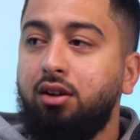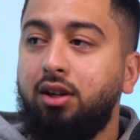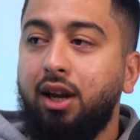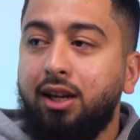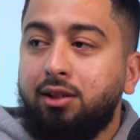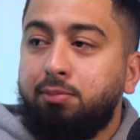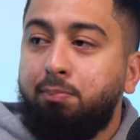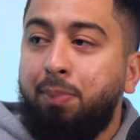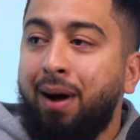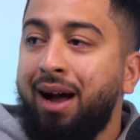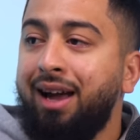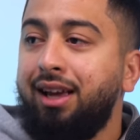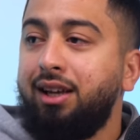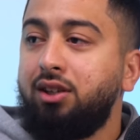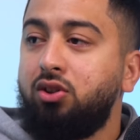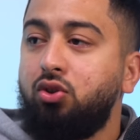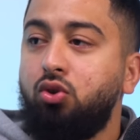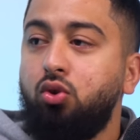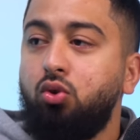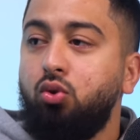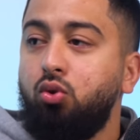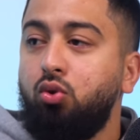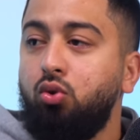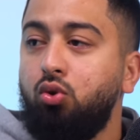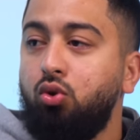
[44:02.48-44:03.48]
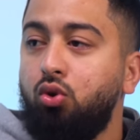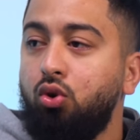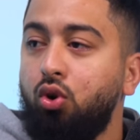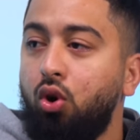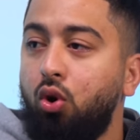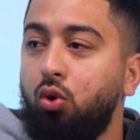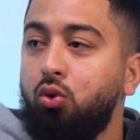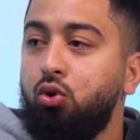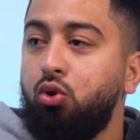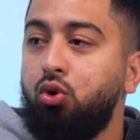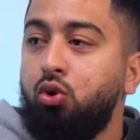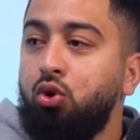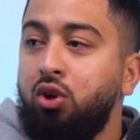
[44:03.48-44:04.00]
that's bias. You you know,
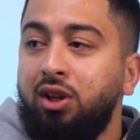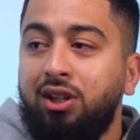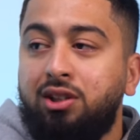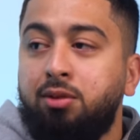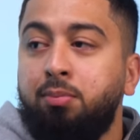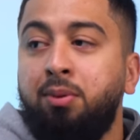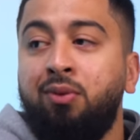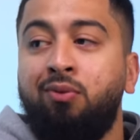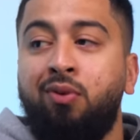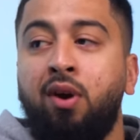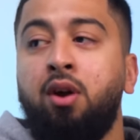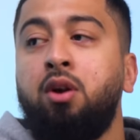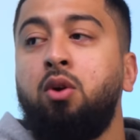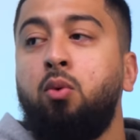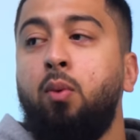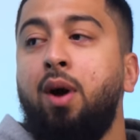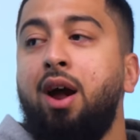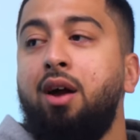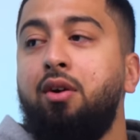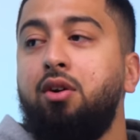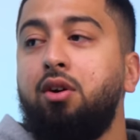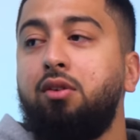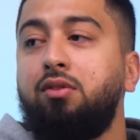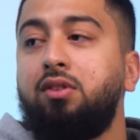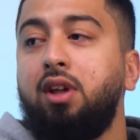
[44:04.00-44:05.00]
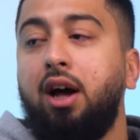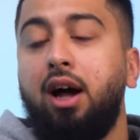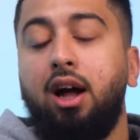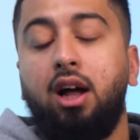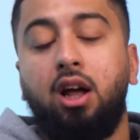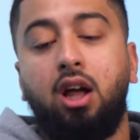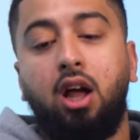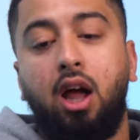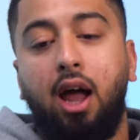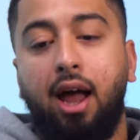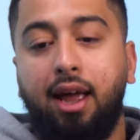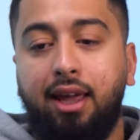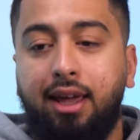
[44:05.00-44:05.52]
you need to be very wary of that.
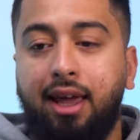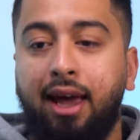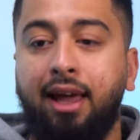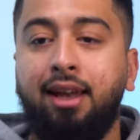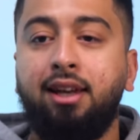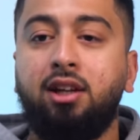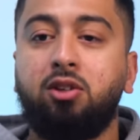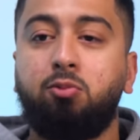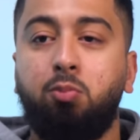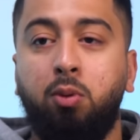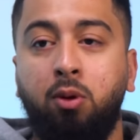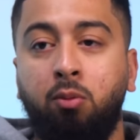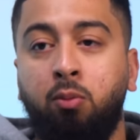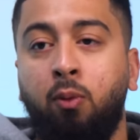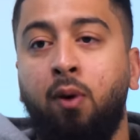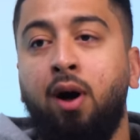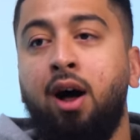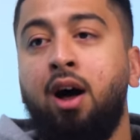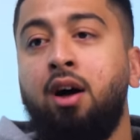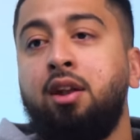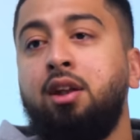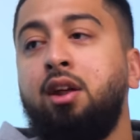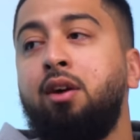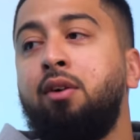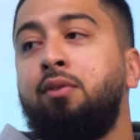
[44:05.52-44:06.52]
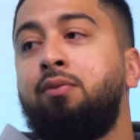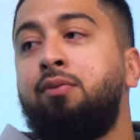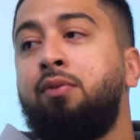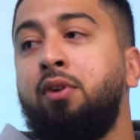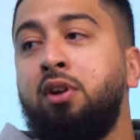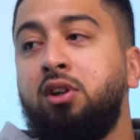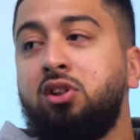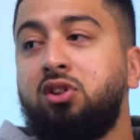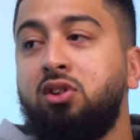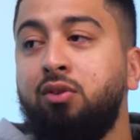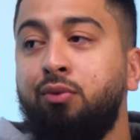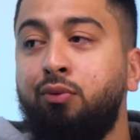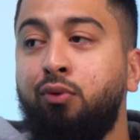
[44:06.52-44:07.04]
Again, there's people out there,
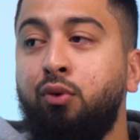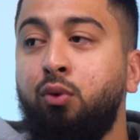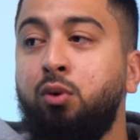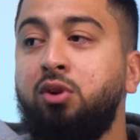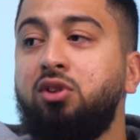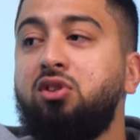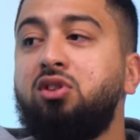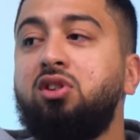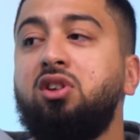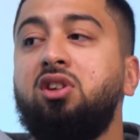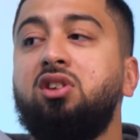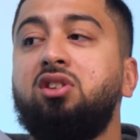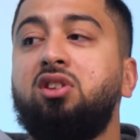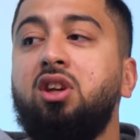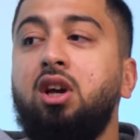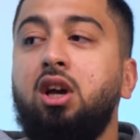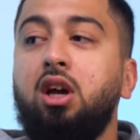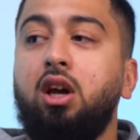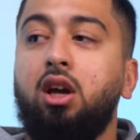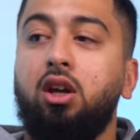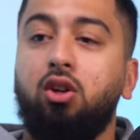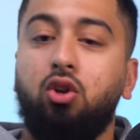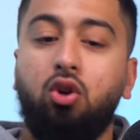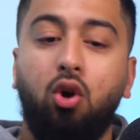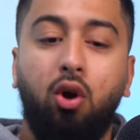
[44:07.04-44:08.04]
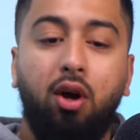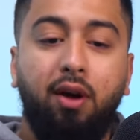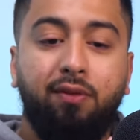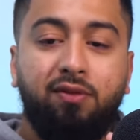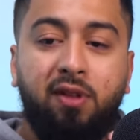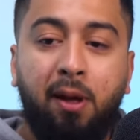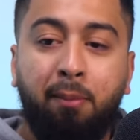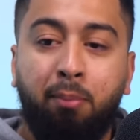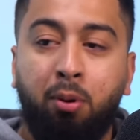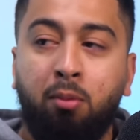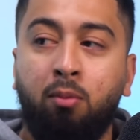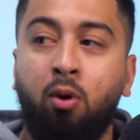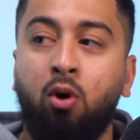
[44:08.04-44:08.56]
fitness influencers, you know, if
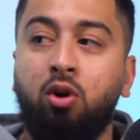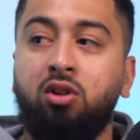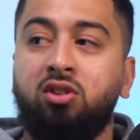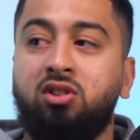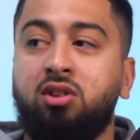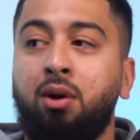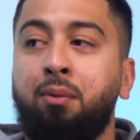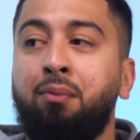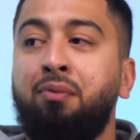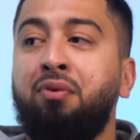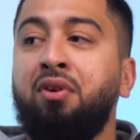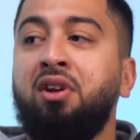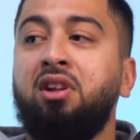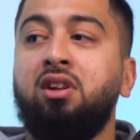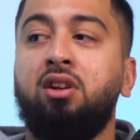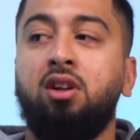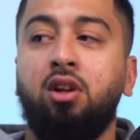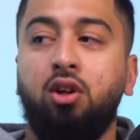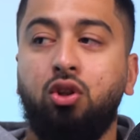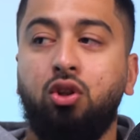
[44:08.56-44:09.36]
they're promoting something,